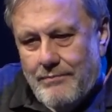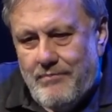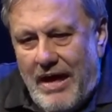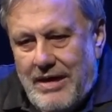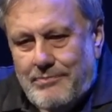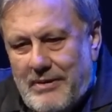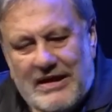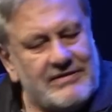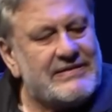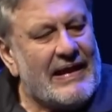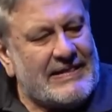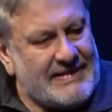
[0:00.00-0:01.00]
maybe
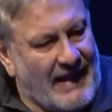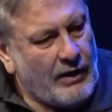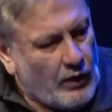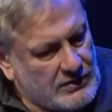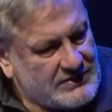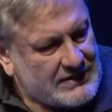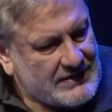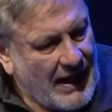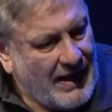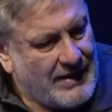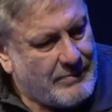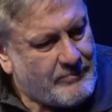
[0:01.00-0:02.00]
the second
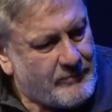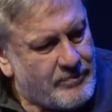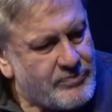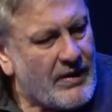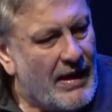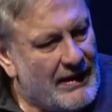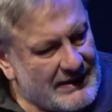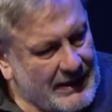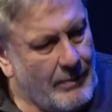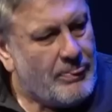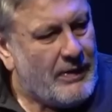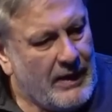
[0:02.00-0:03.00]
time
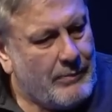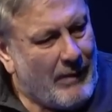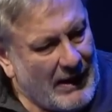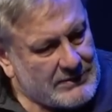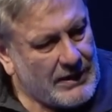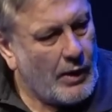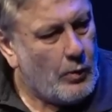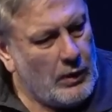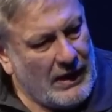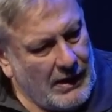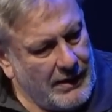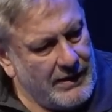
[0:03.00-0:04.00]
something better
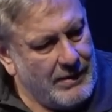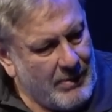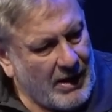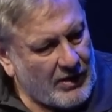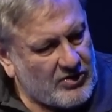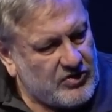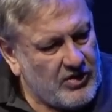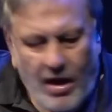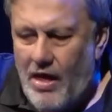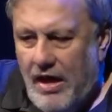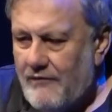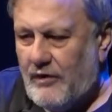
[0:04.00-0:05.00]
will emerge.
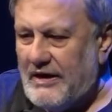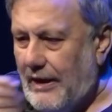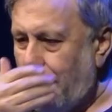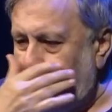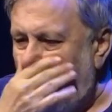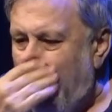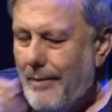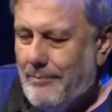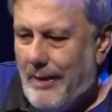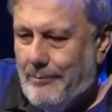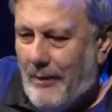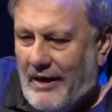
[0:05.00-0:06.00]
Mm-hmm. For example,
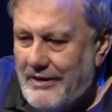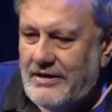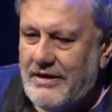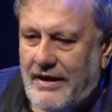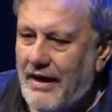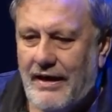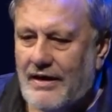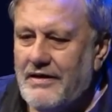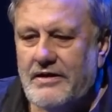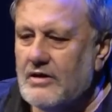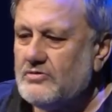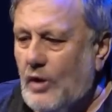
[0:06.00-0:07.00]
people read Hegel
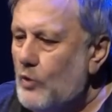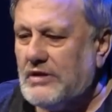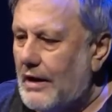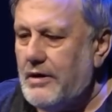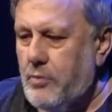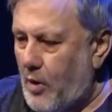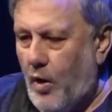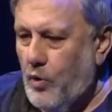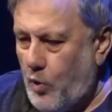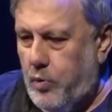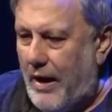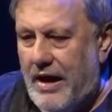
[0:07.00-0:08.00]
in a totally
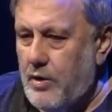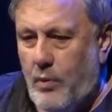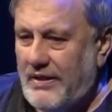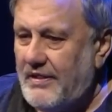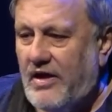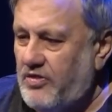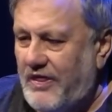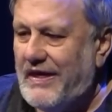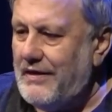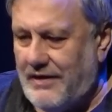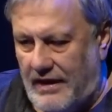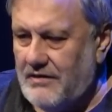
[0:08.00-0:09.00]
wrong way when they
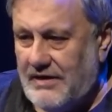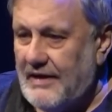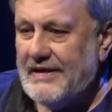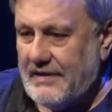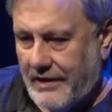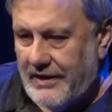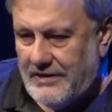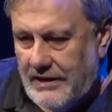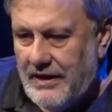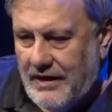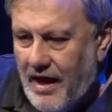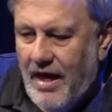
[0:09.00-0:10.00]
think in his
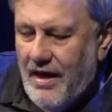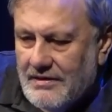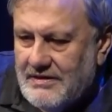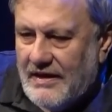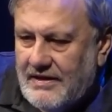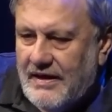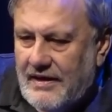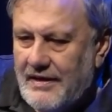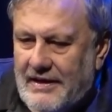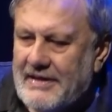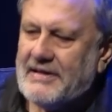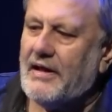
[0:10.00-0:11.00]
critique that
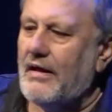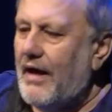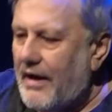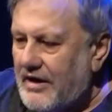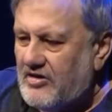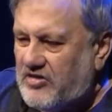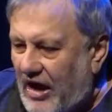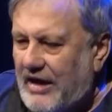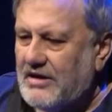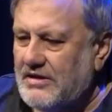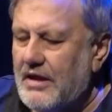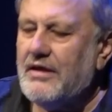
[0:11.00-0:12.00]
he is
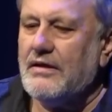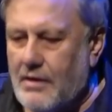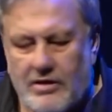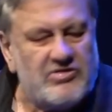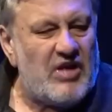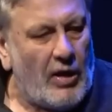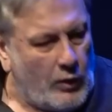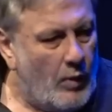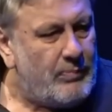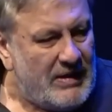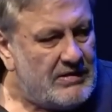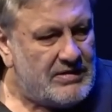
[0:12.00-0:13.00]
rejecting
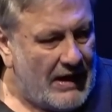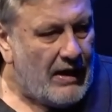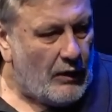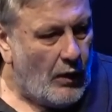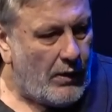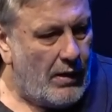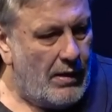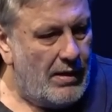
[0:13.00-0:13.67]
Jacobin terror.